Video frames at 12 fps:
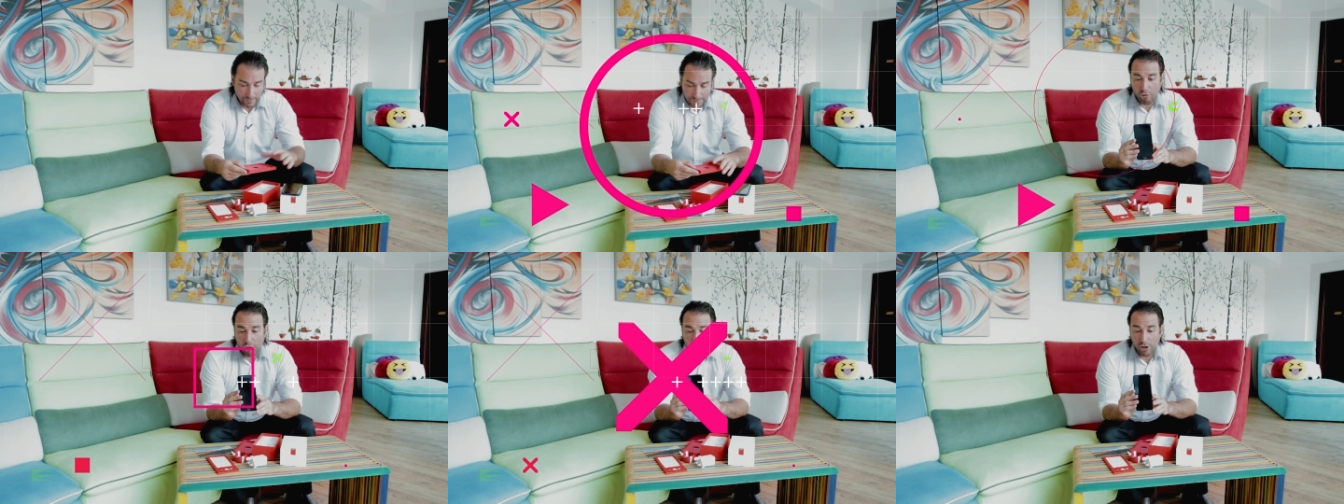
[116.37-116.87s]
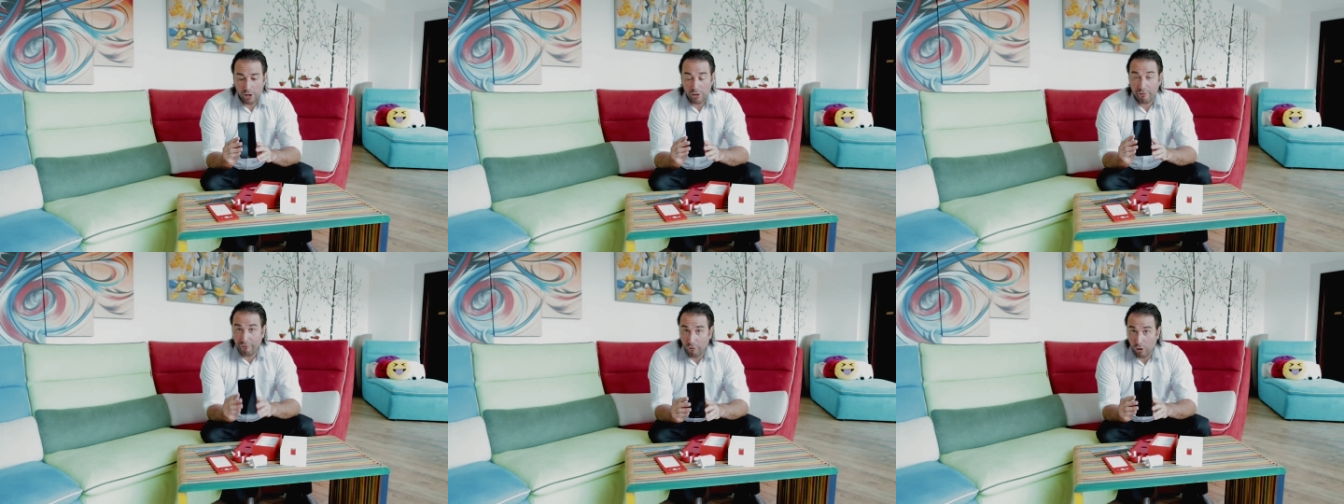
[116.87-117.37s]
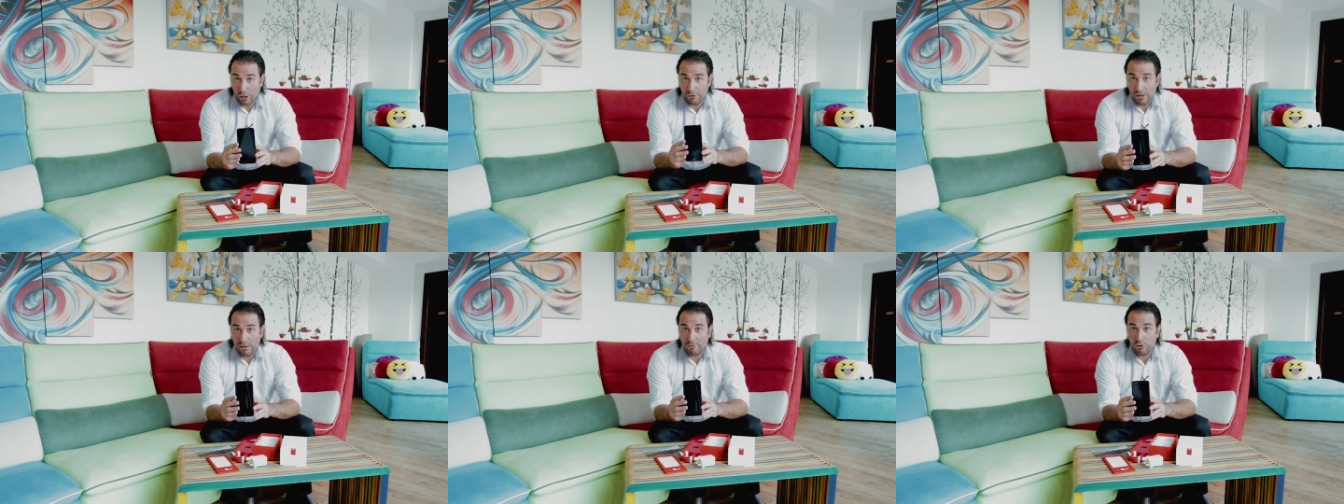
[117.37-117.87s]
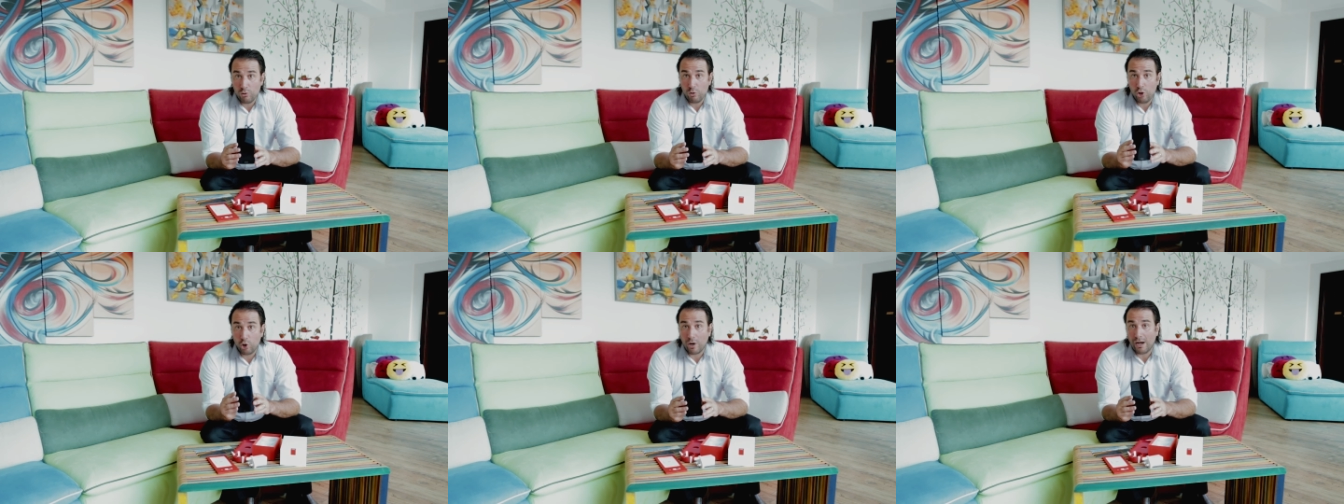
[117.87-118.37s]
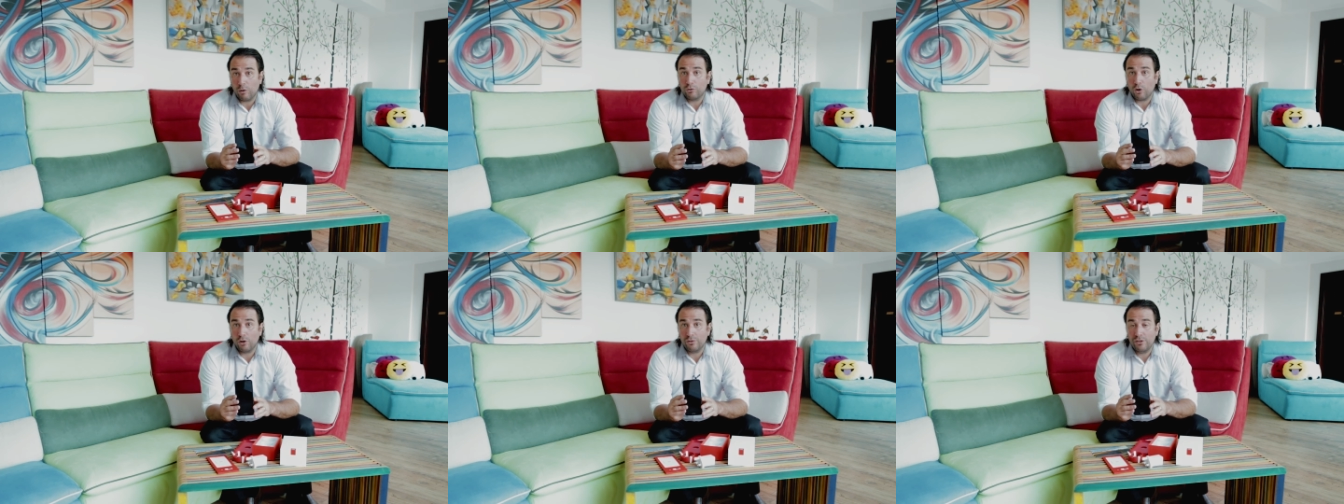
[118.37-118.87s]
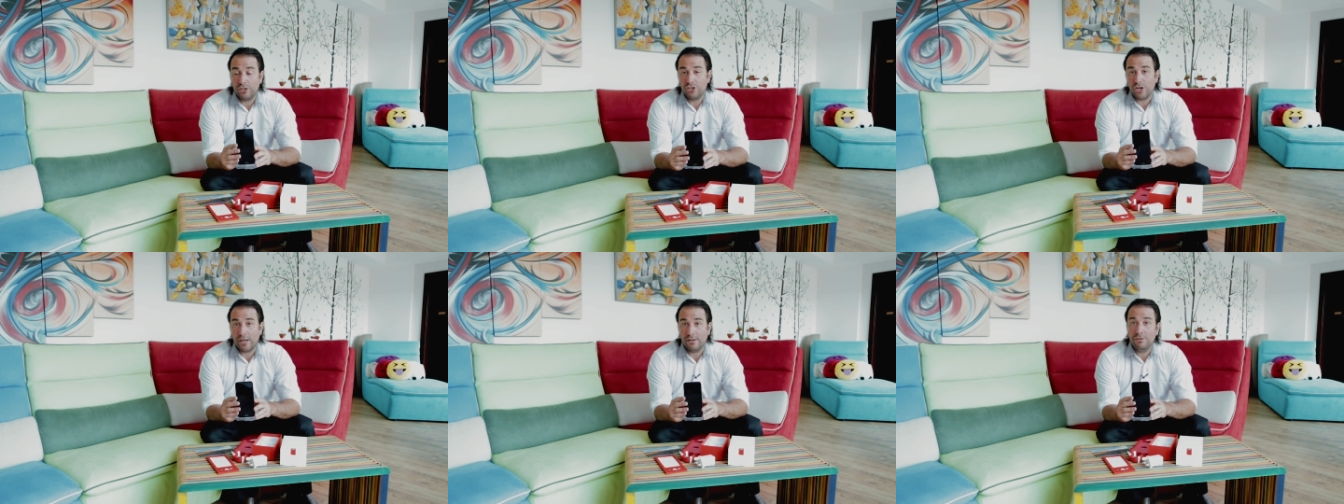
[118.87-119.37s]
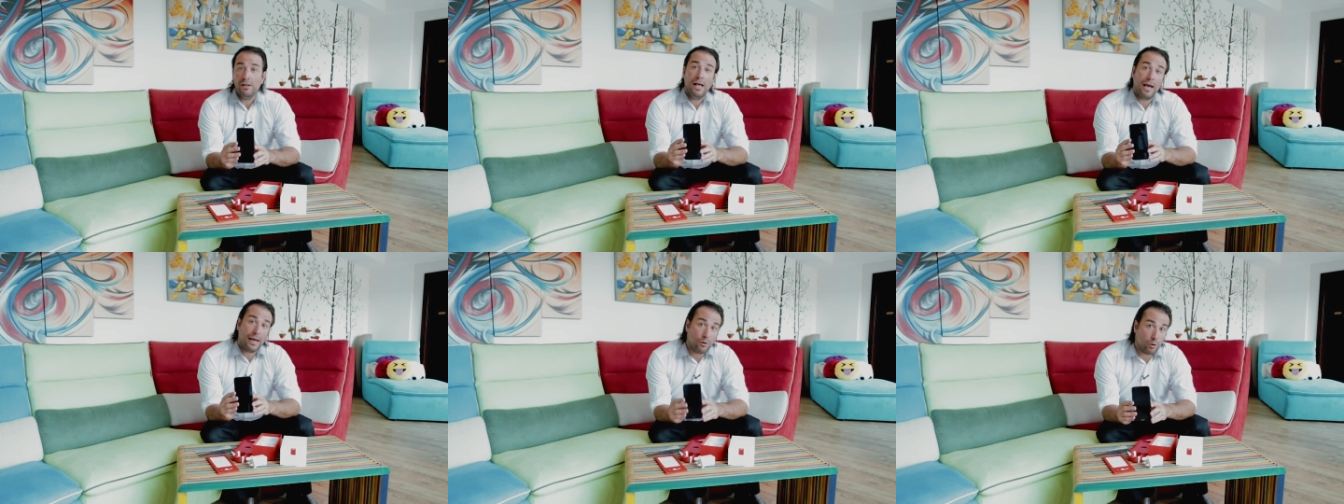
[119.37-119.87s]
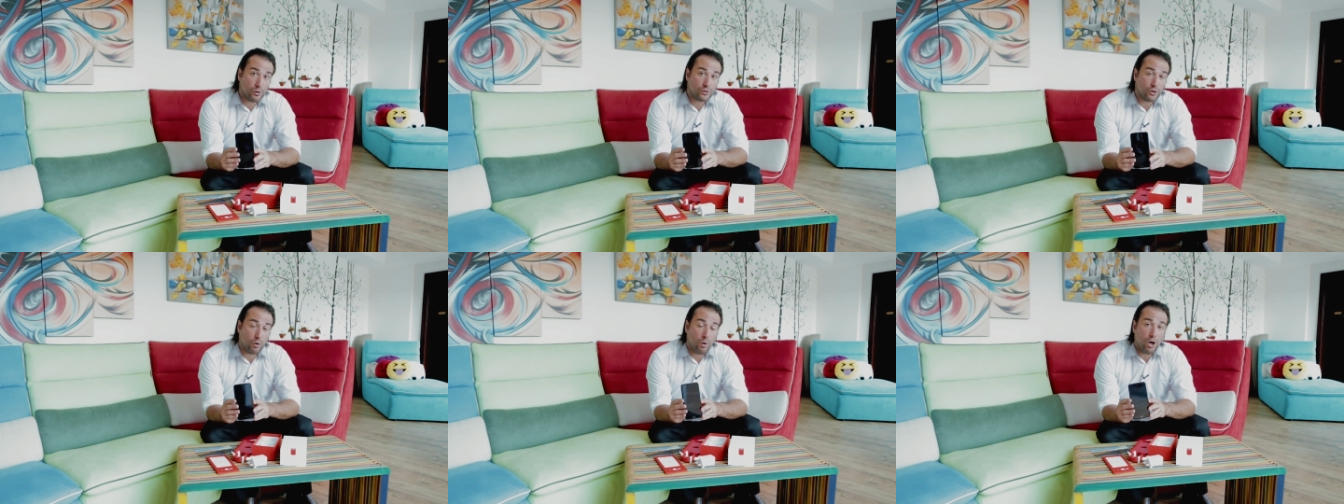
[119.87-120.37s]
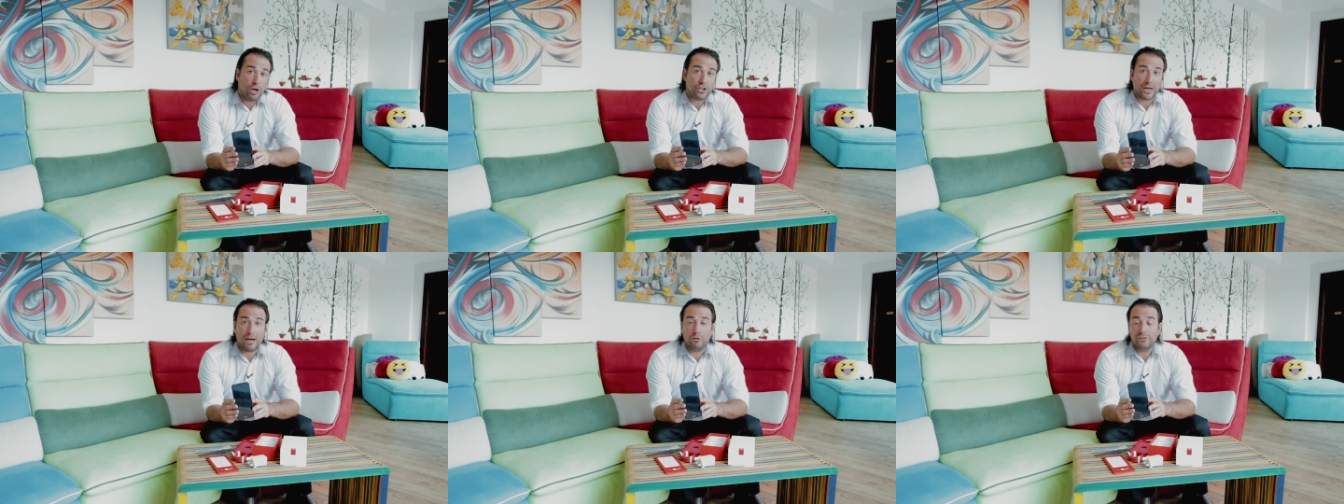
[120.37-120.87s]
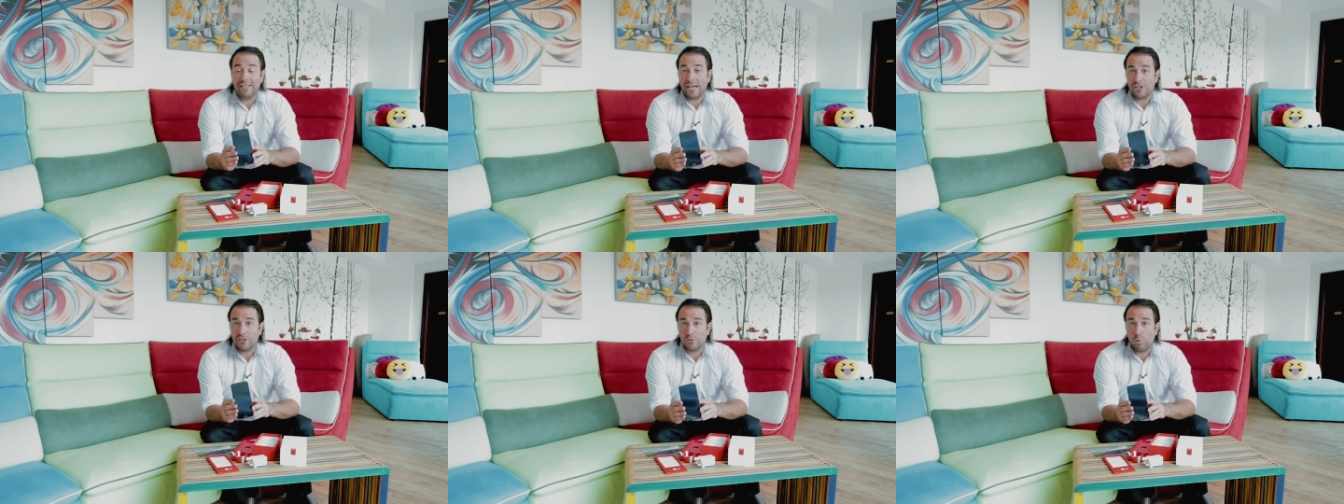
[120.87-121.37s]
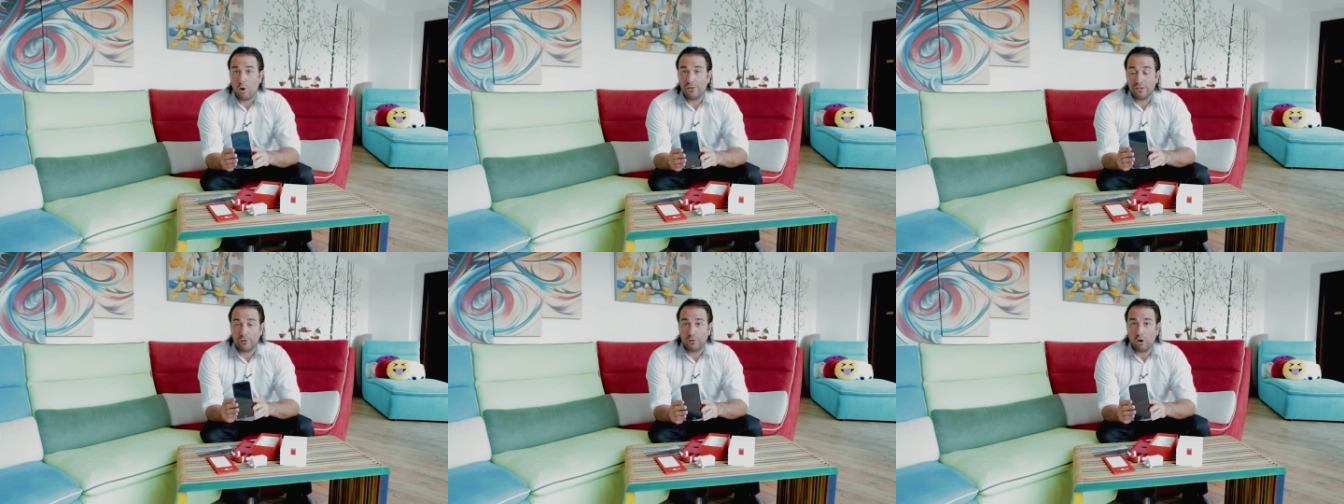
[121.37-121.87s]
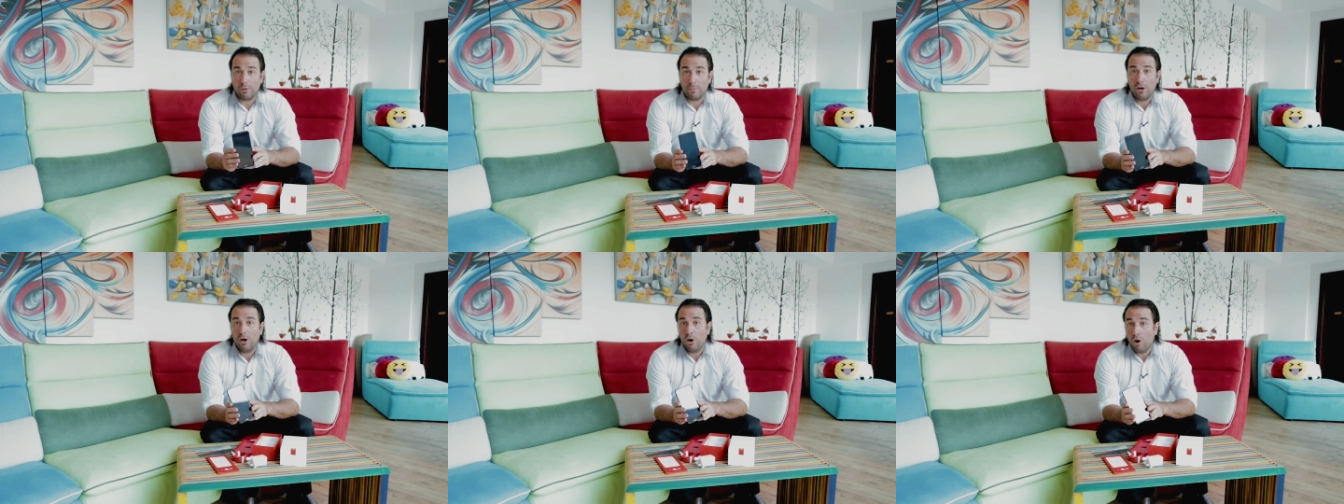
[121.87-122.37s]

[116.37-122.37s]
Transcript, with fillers: For the full review, look out on this channel and also check out gadgetsmalta.com.